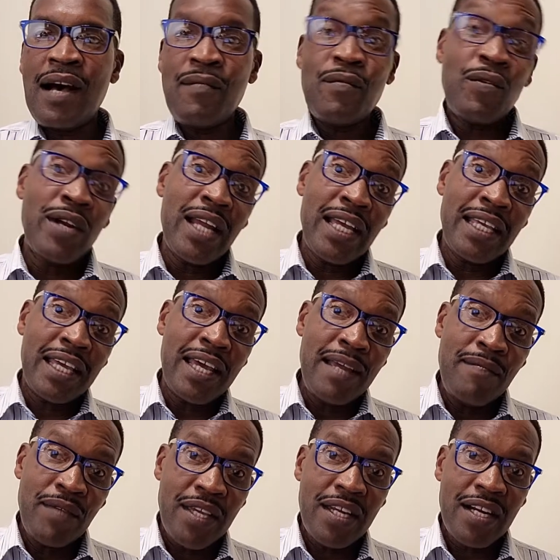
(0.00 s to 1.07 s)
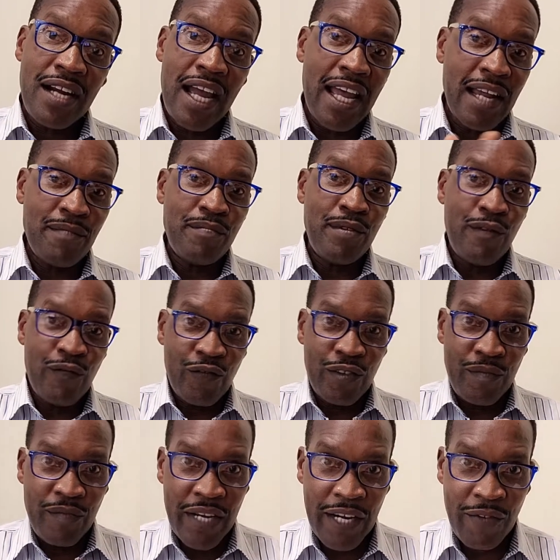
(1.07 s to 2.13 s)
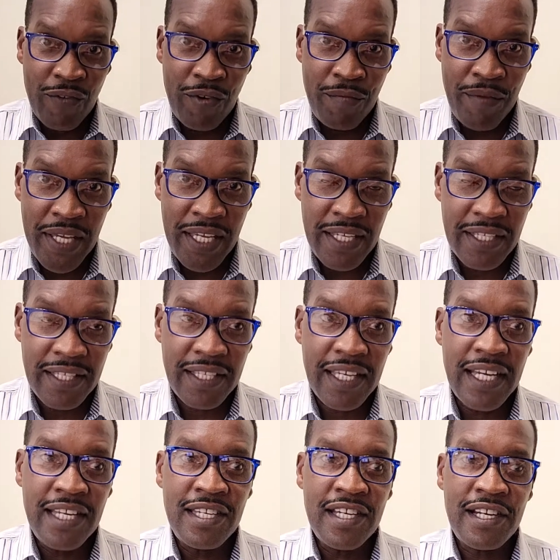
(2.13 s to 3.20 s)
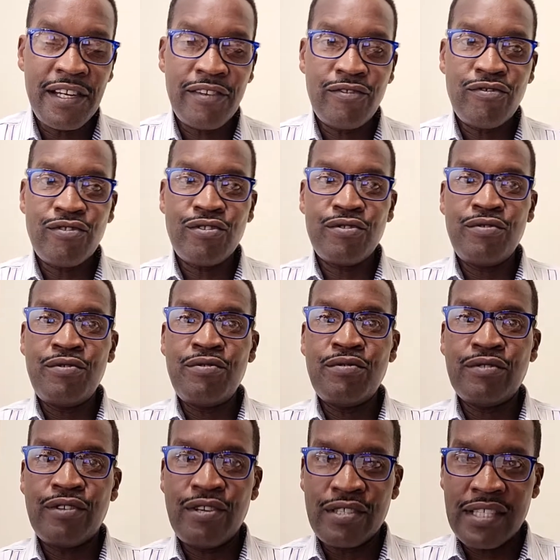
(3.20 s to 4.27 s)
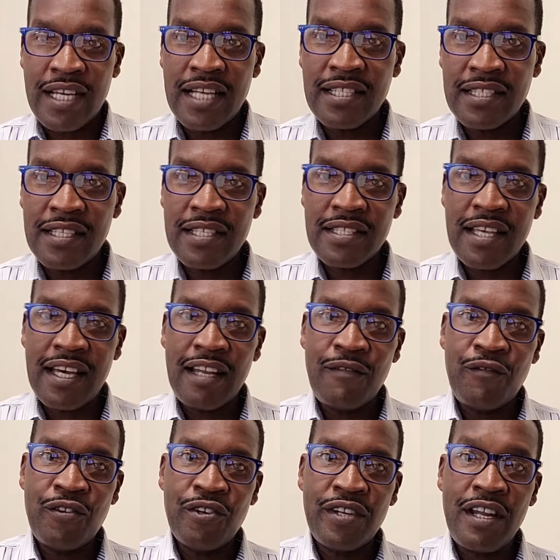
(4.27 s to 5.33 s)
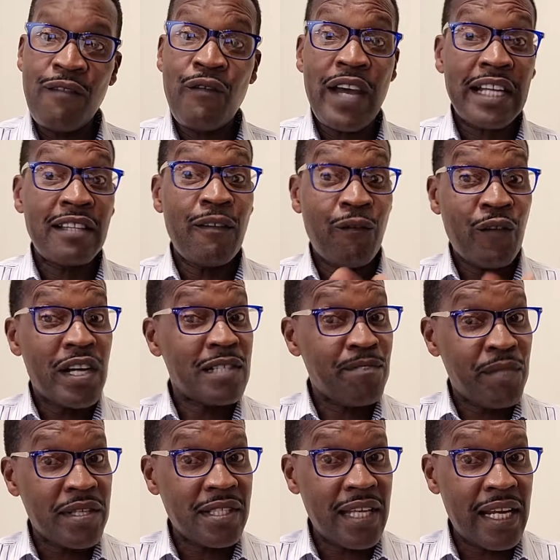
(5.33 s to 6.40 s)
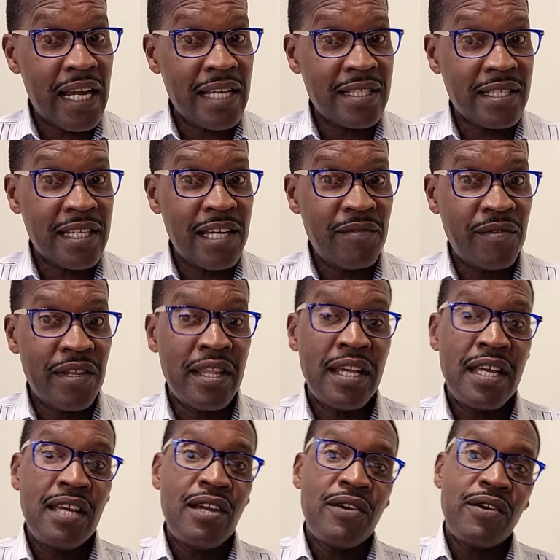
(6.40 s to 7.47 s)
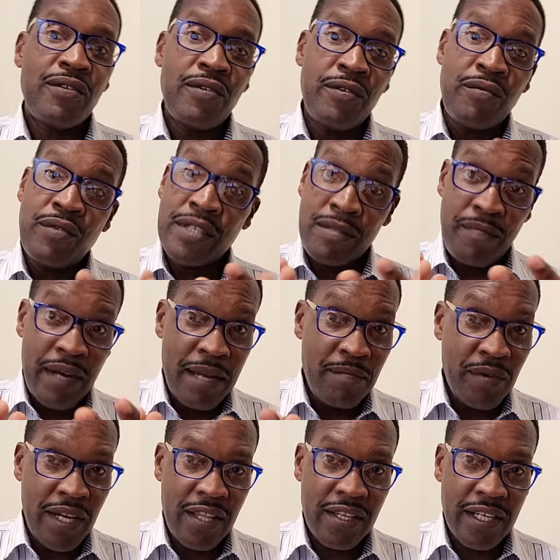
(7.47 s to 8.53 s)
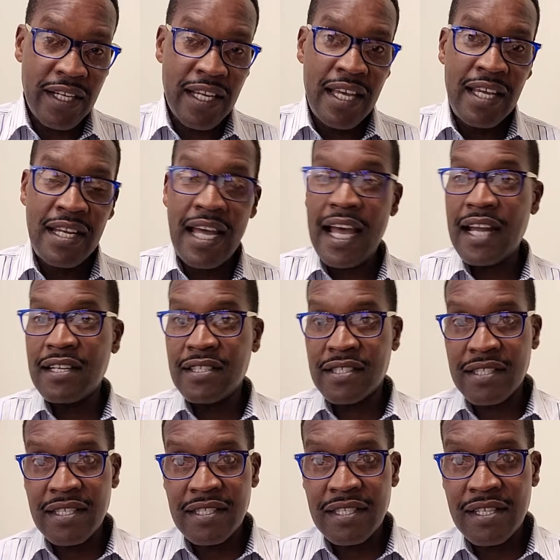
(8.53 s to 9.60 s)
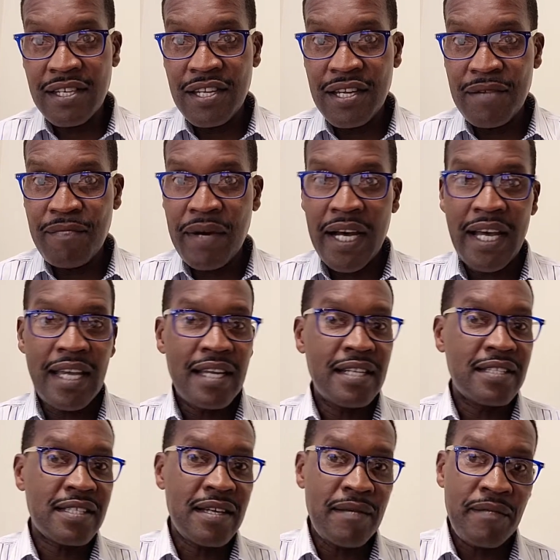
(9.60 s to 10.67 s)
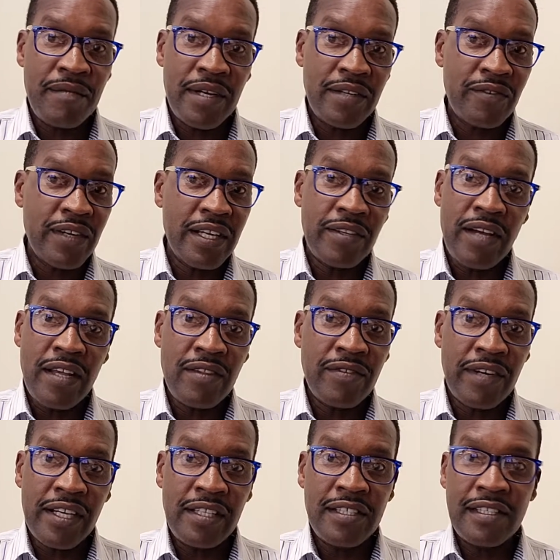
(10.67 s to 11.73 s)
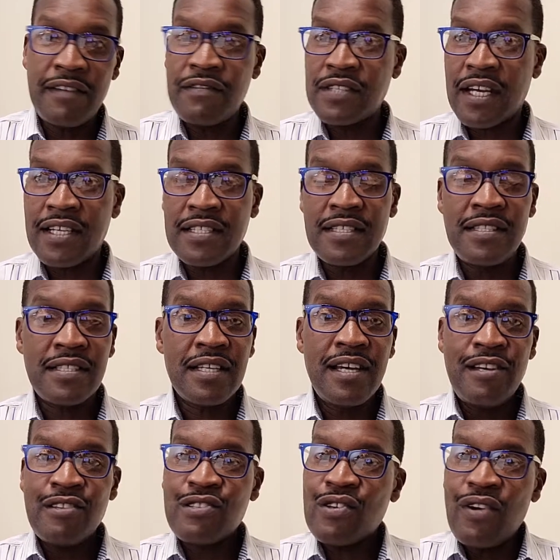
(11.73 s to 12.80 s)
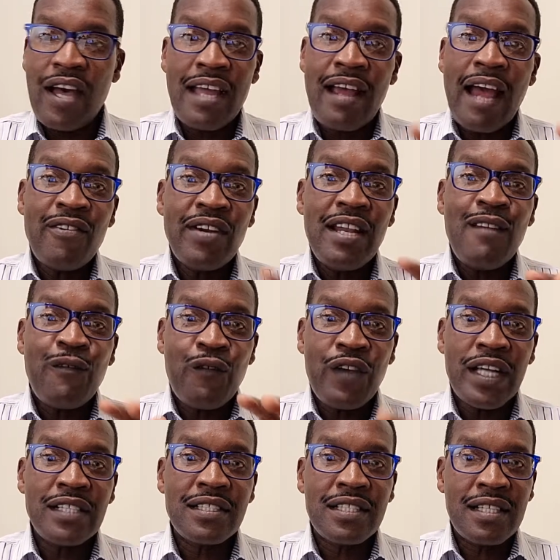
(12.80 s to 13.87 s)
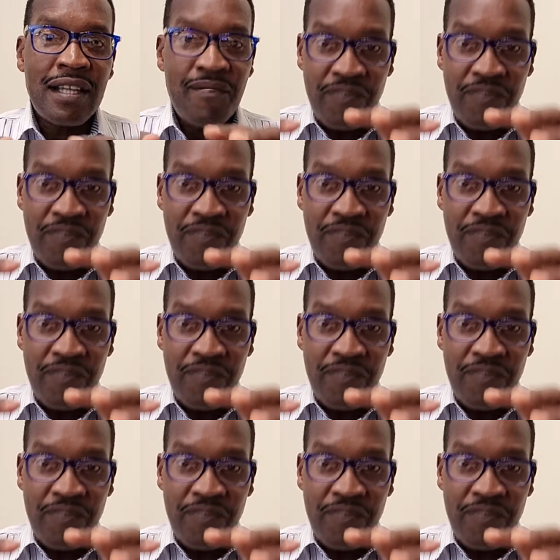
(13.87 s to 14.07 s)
When I came here, I had moved from Nairobi, Kenya to Los Angeles, California. In fact, the first person I stayed with was my brother, and I had a sister nearby and some other relatives, cousins. So I really felt